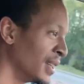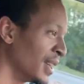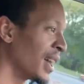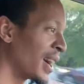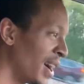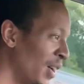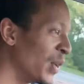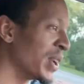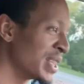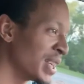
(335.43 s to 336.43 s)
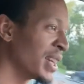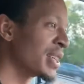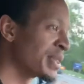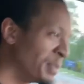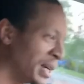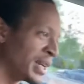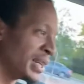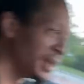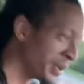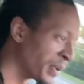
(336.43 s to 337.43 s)
like shit that you can relate.
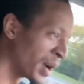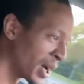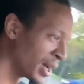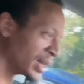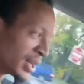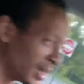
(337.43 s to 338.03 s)
Yeah, like that,